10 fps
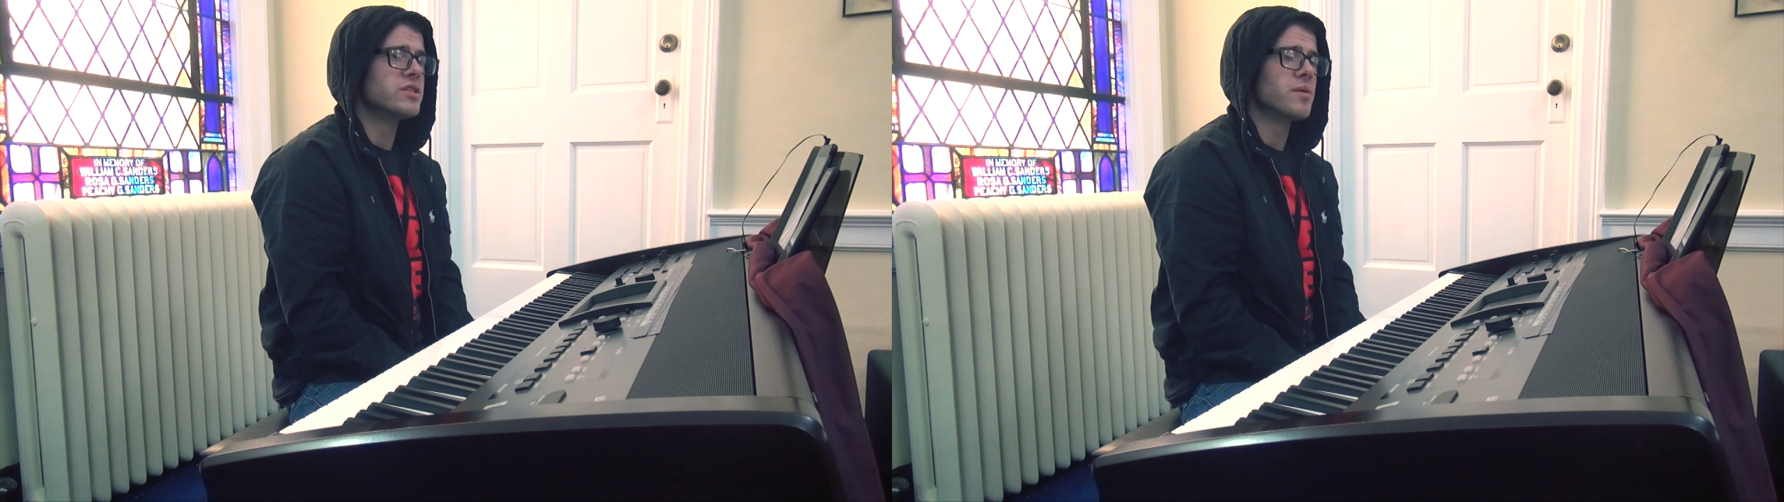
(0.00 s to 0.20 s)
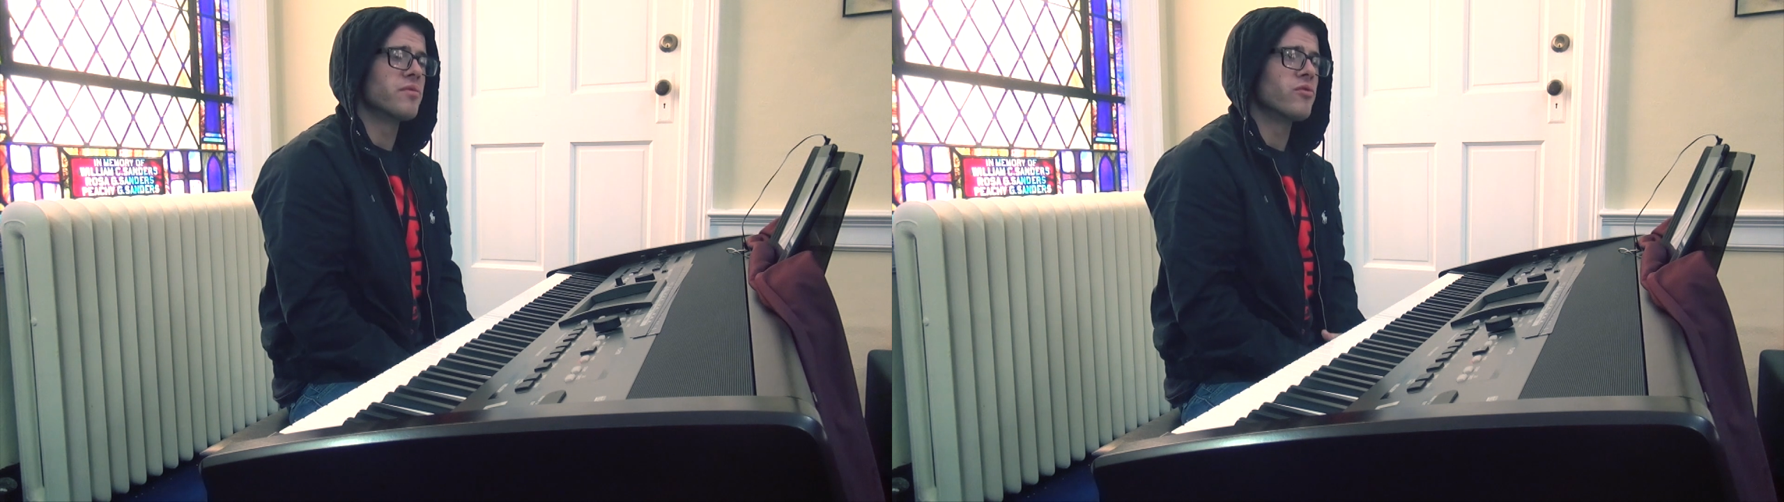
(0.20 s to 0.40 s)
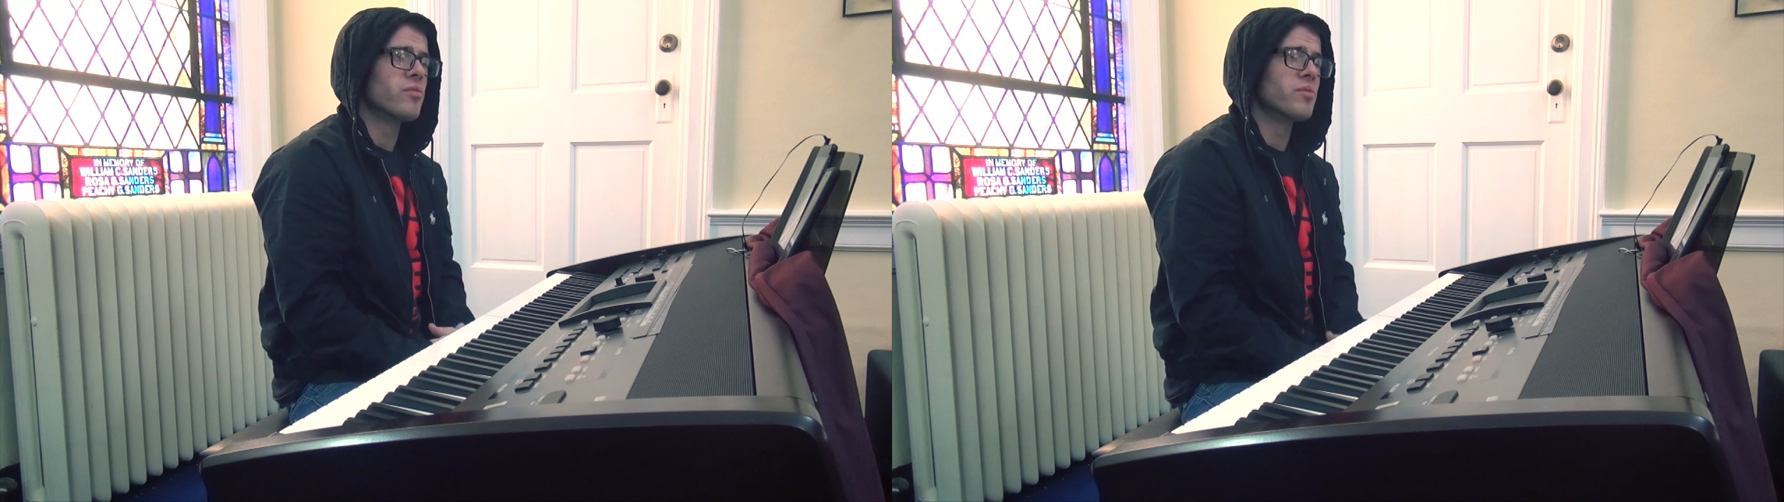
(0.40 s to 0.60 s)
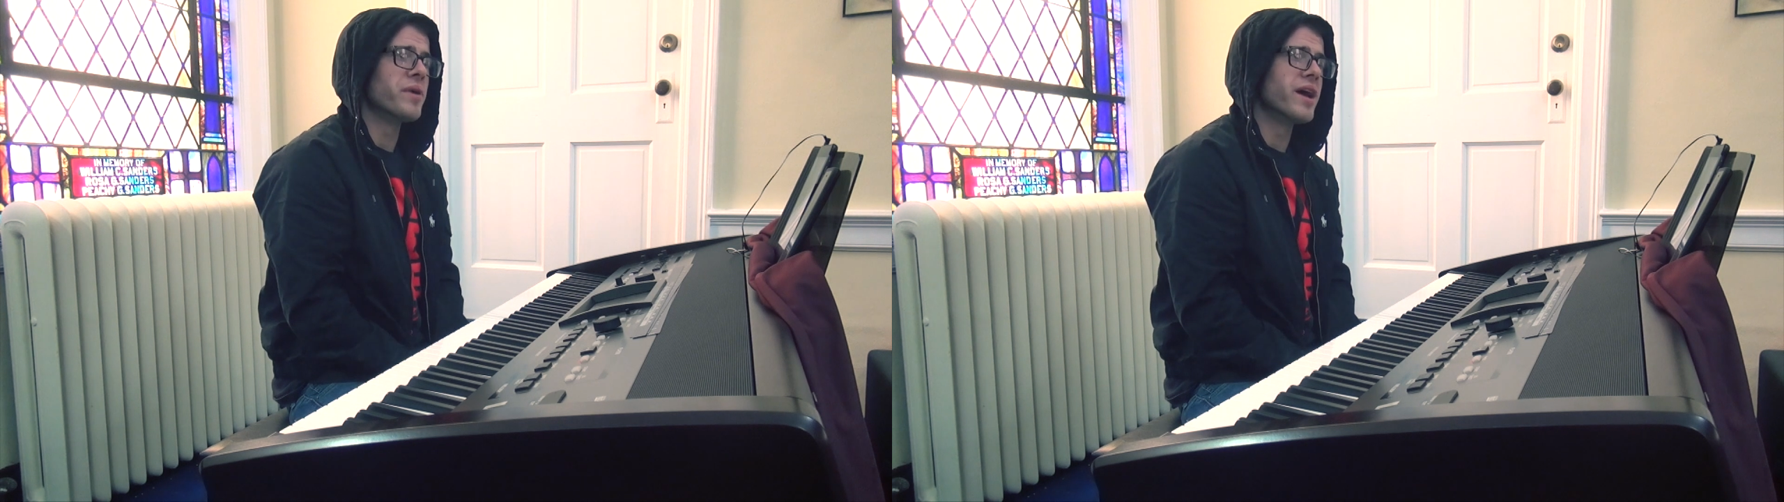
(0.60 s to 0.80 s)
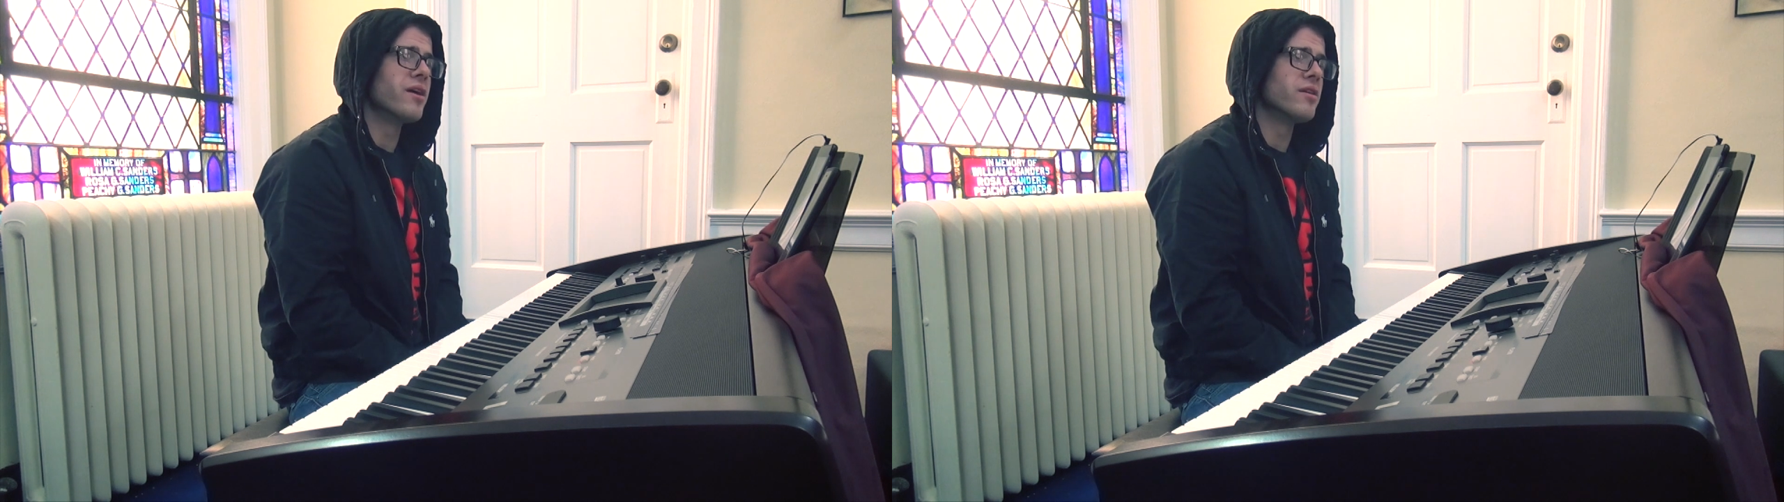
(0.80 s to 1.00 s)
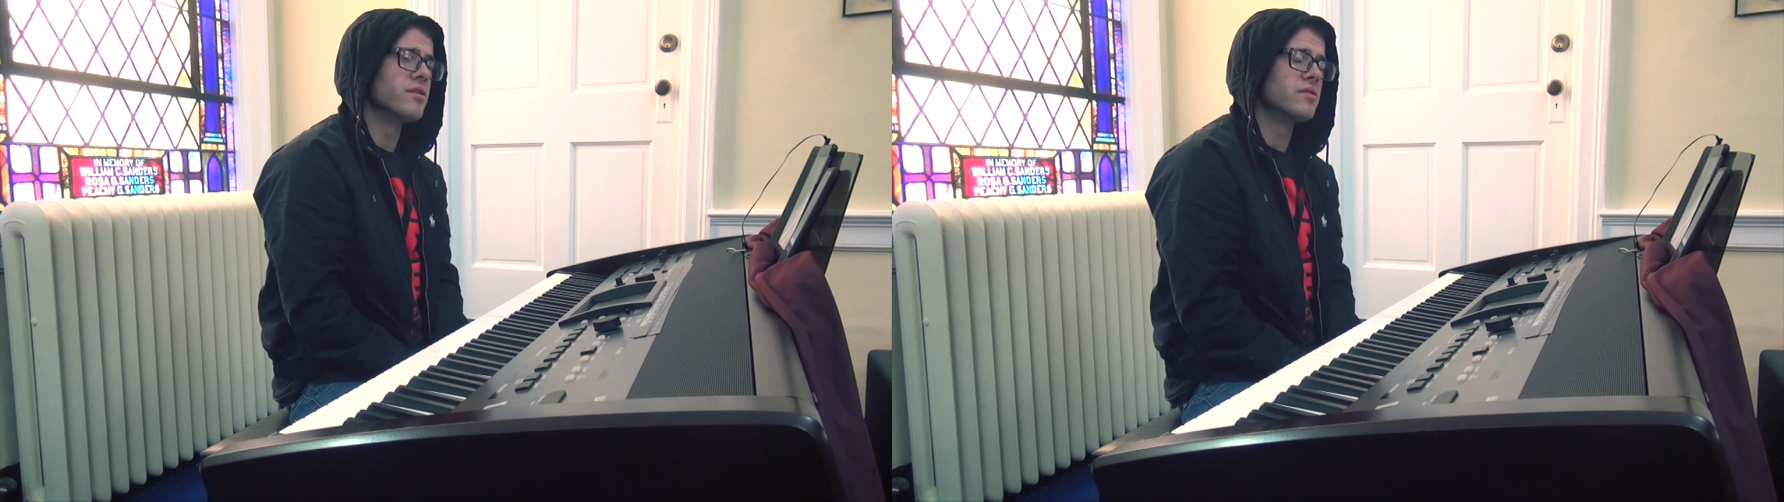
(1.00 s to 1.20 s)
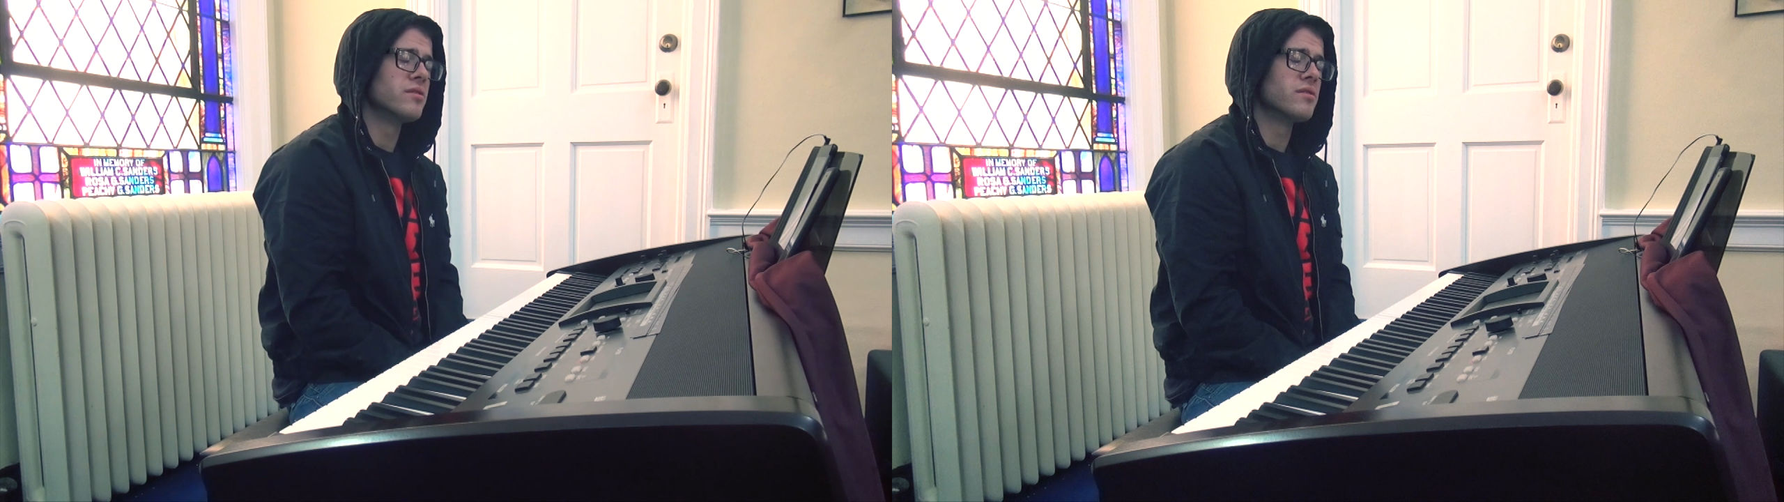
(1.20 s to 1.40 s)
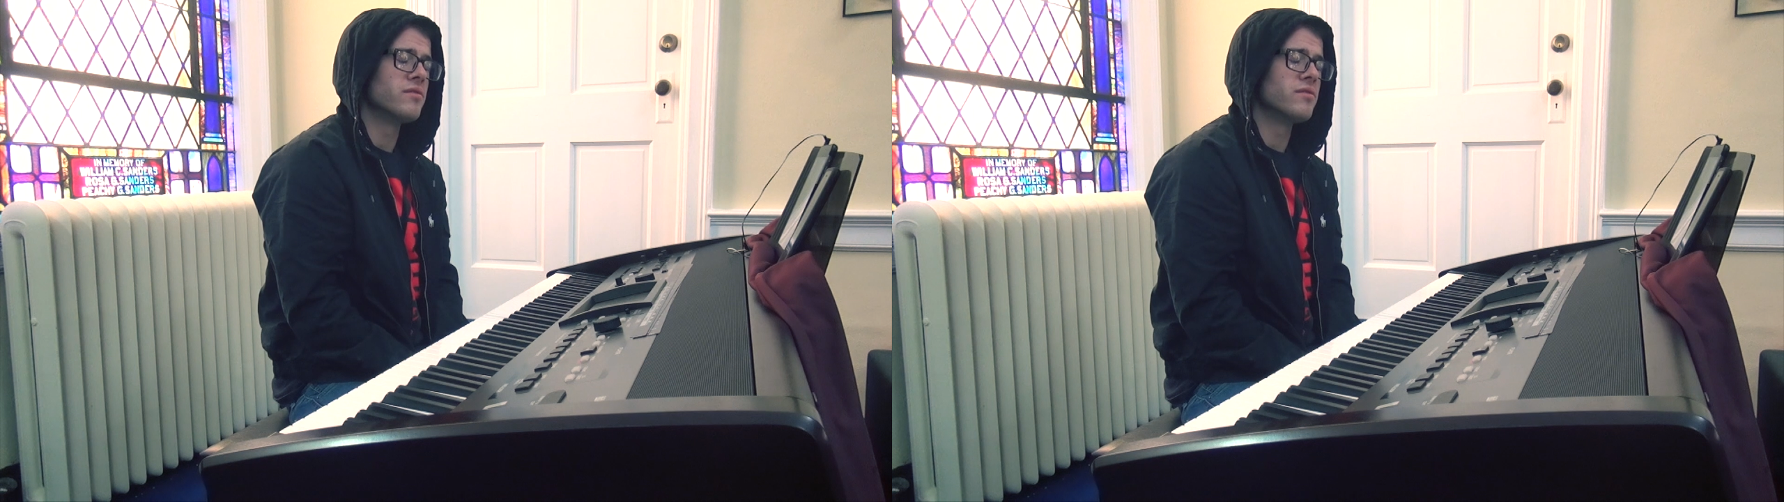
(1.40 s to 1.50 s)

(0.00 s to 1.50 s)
shape, or form prepared